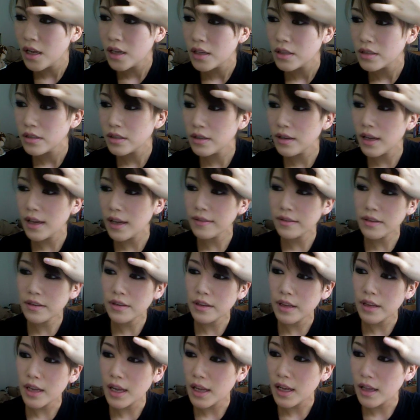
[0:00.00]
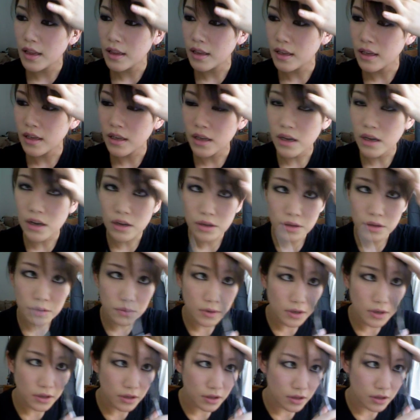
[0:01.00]
So after that, like all you
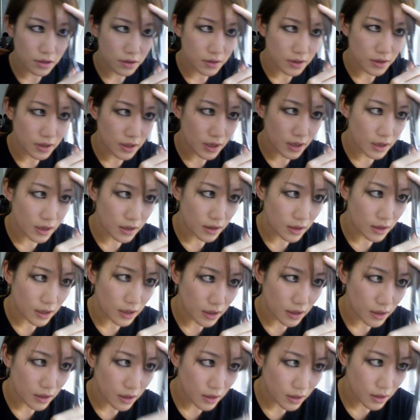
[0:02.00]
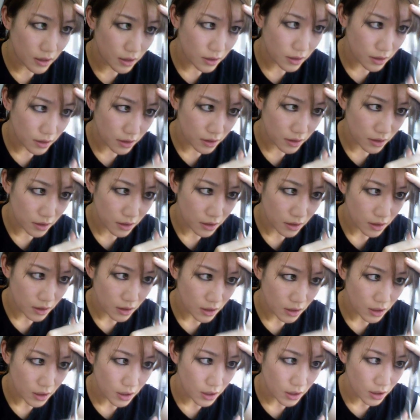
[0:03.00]
want to do is kind of like
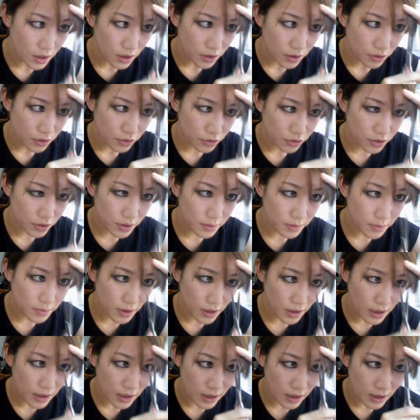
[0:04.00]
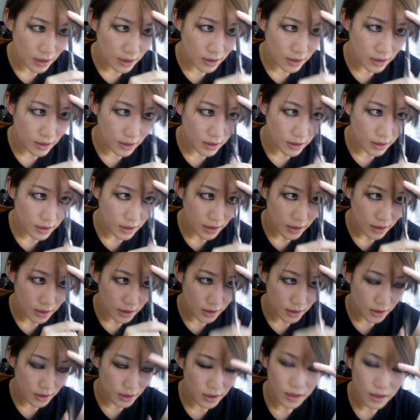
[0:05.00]
trim the end,
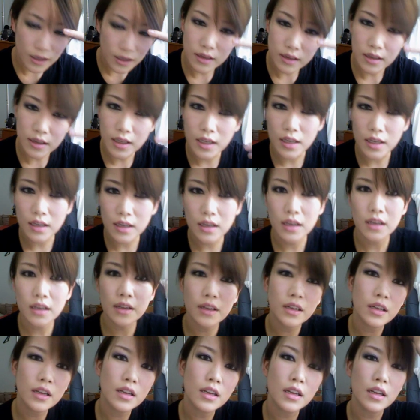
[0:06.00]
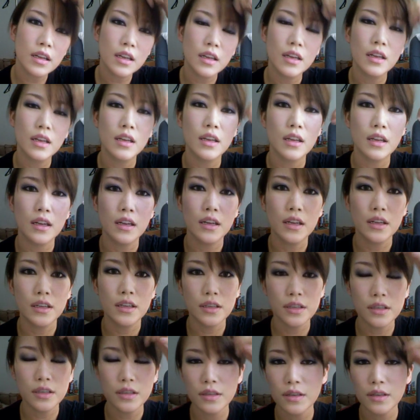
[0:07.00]
and like
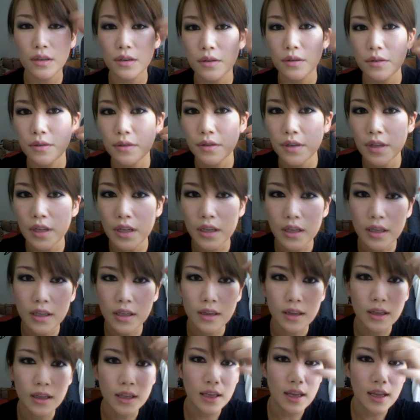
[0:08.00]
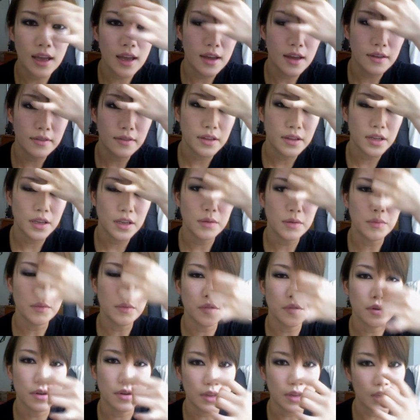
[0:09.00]
so it could like have like a
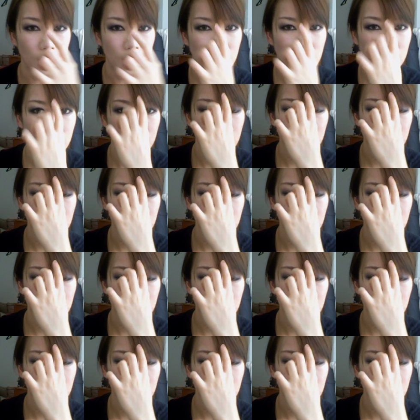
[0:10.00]
more like